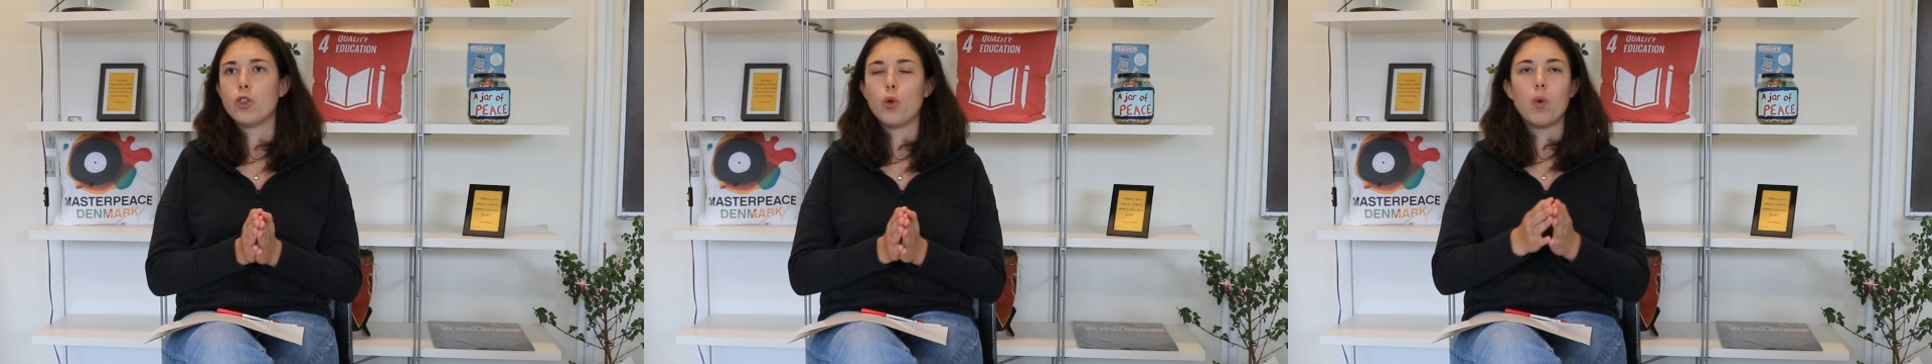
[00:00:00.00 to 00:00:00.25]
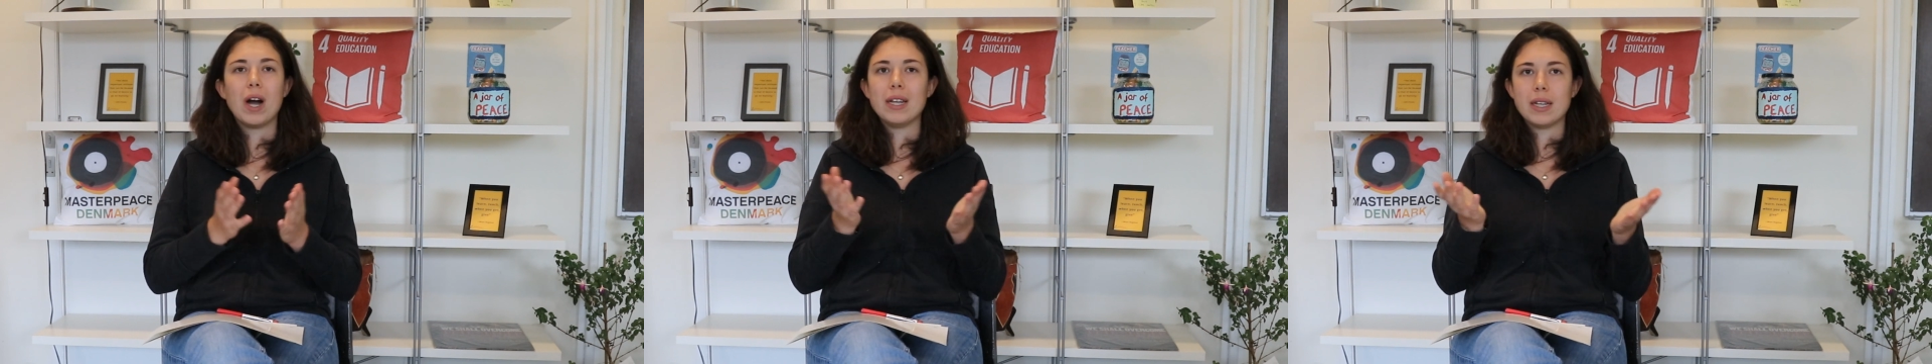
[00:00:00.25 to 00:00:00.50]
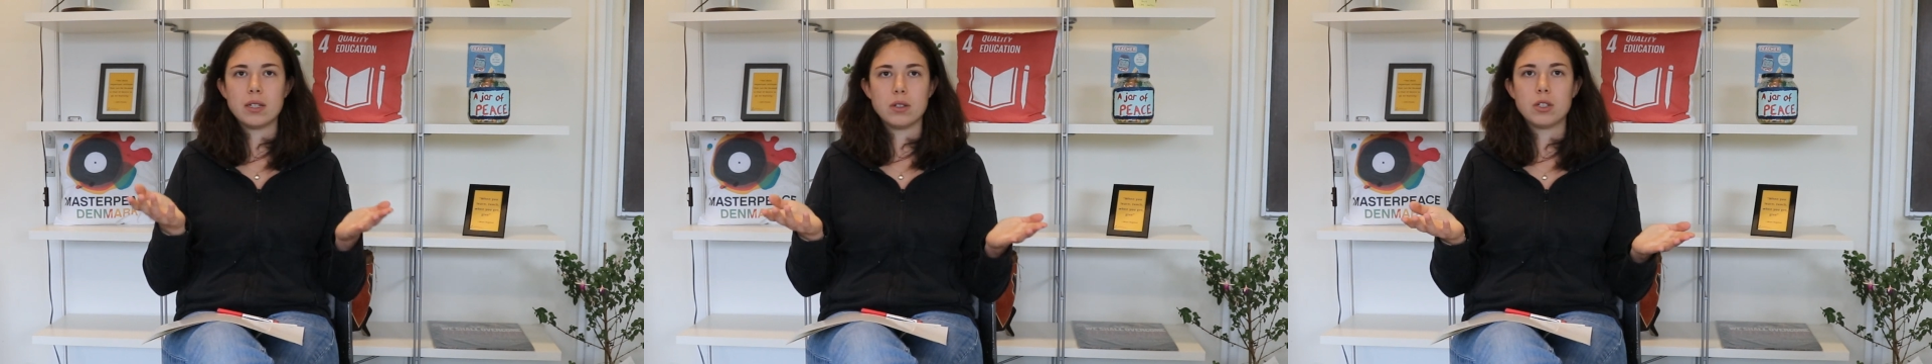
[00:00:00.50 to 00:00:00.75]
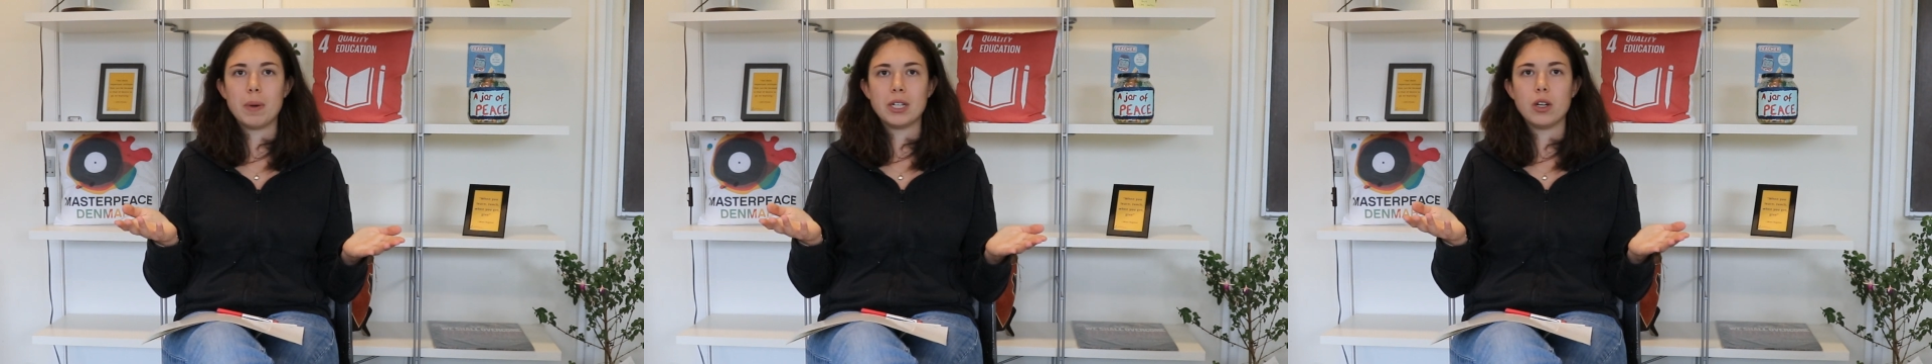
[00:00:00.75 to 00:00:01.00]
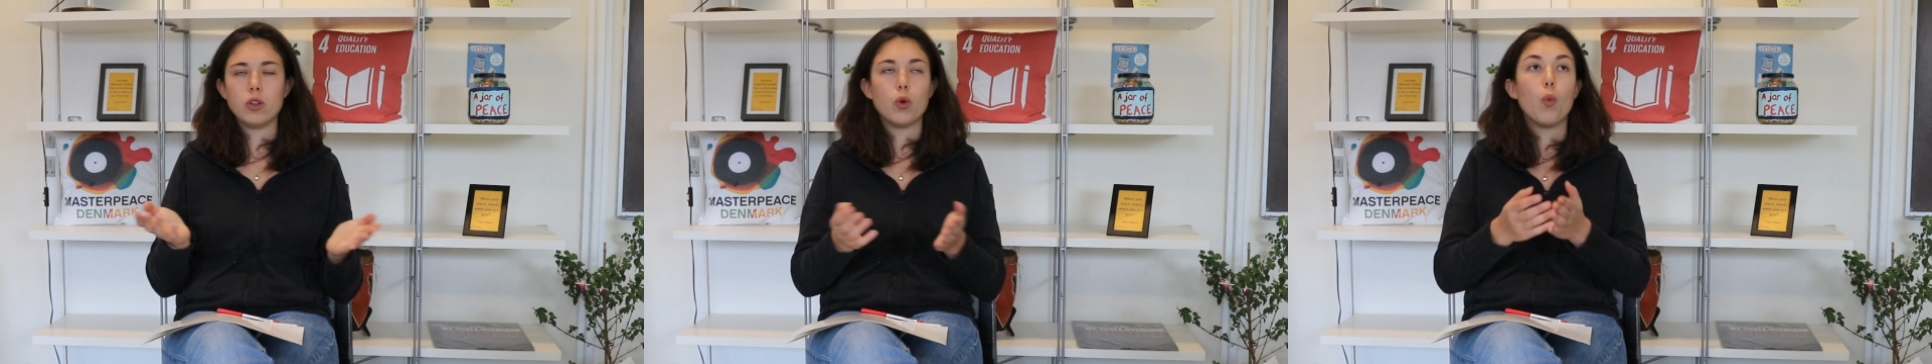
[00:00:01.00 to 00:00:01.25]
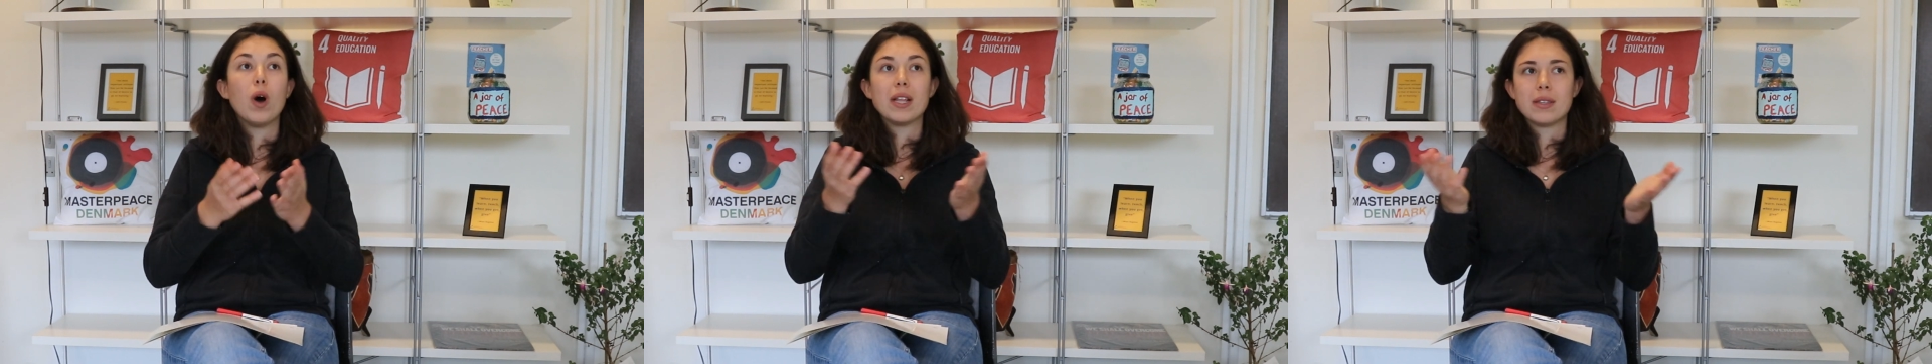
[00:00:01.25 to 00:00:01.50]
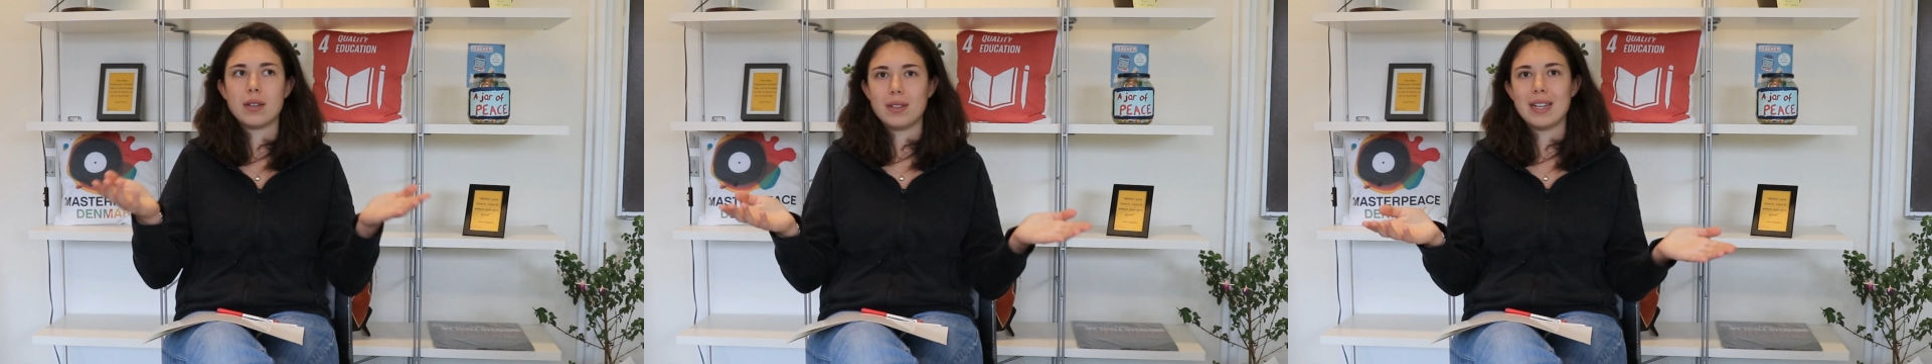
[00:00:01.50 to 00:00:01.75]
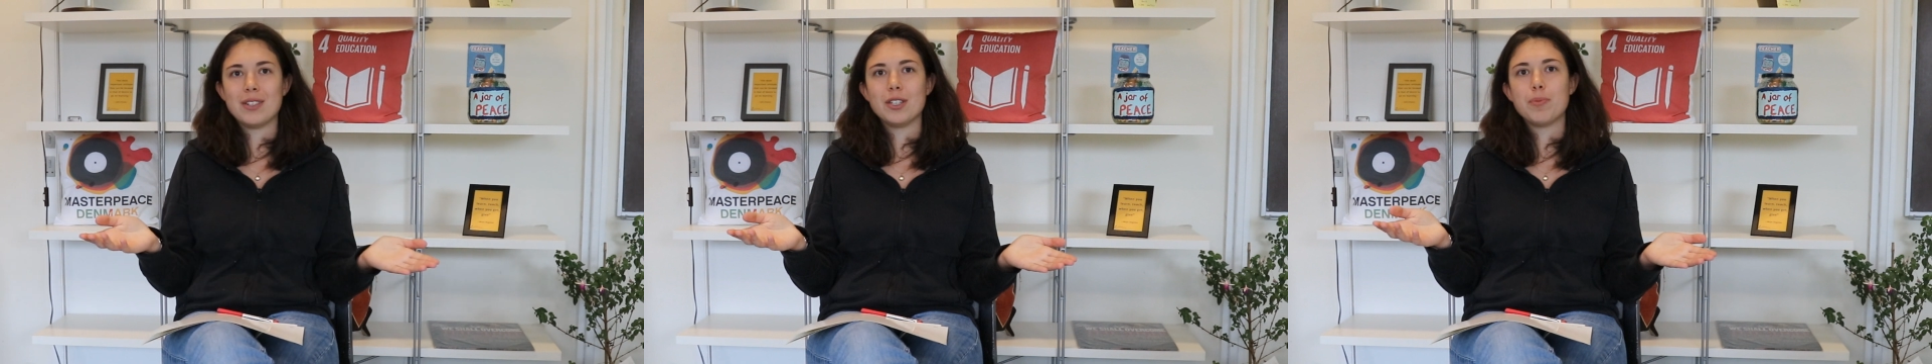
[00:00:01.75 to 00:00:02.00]
the what
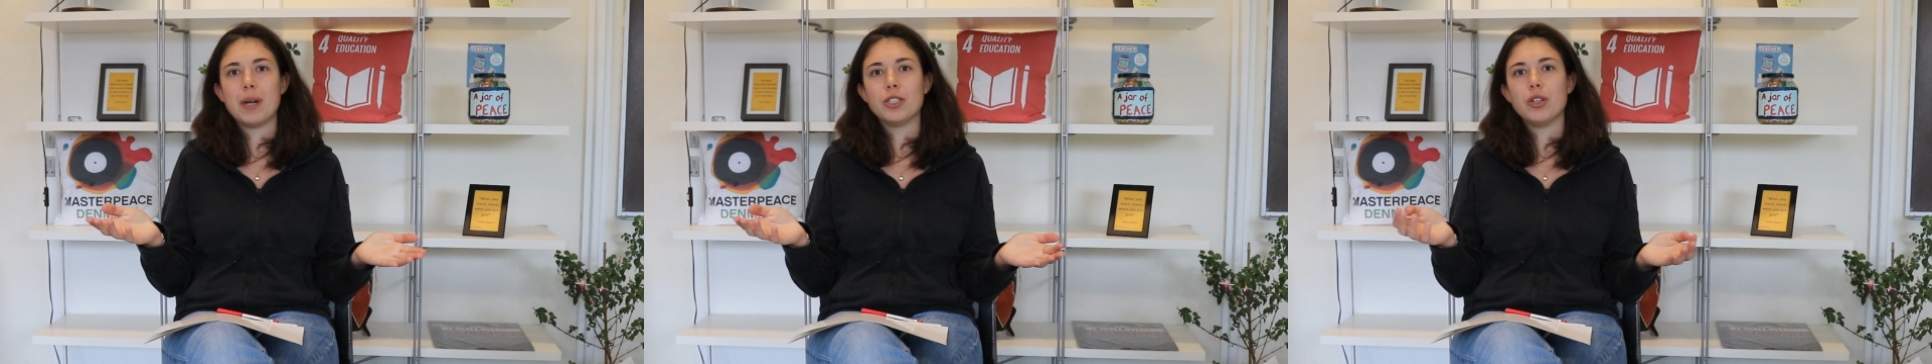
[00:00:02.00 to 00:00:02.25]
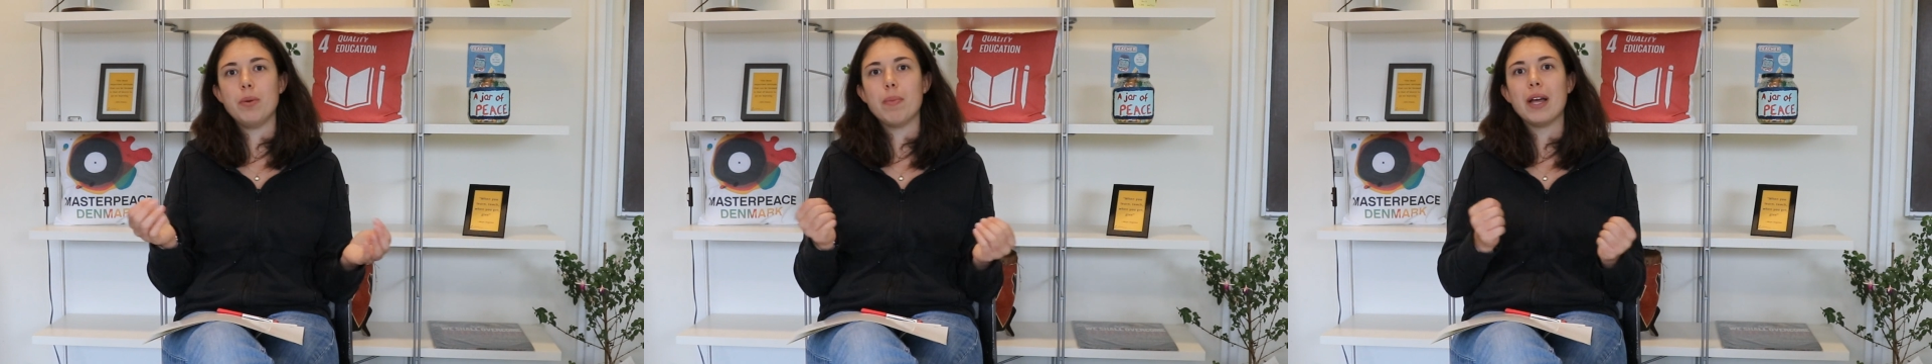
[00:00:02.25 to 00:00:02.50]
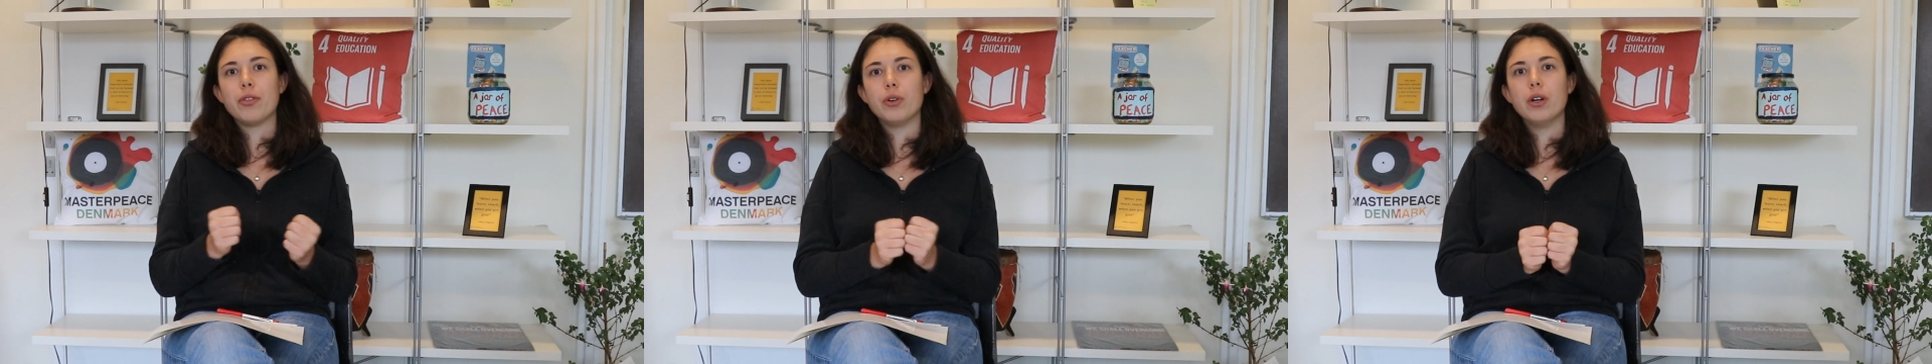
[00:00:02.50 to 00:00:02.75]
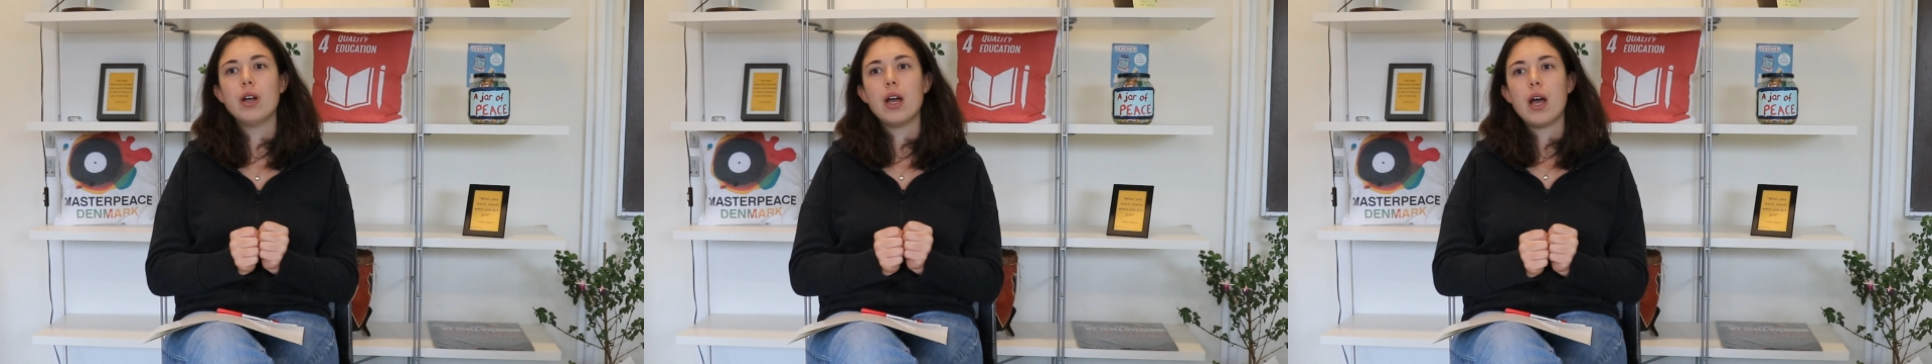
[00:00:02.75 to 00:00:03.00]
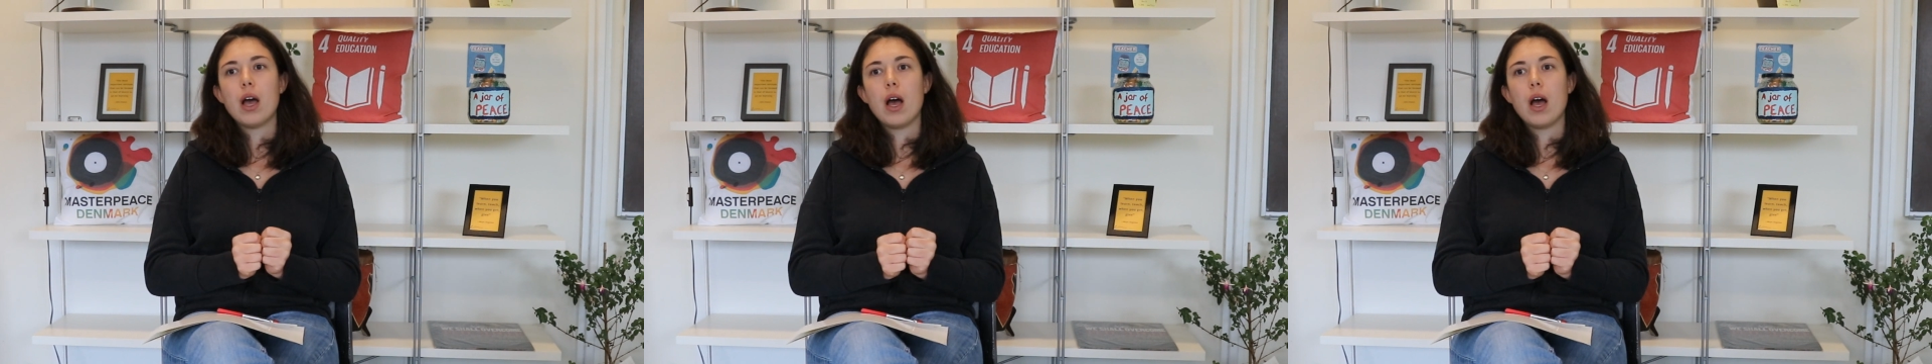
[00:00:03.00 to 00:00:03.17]
doesn't especially matter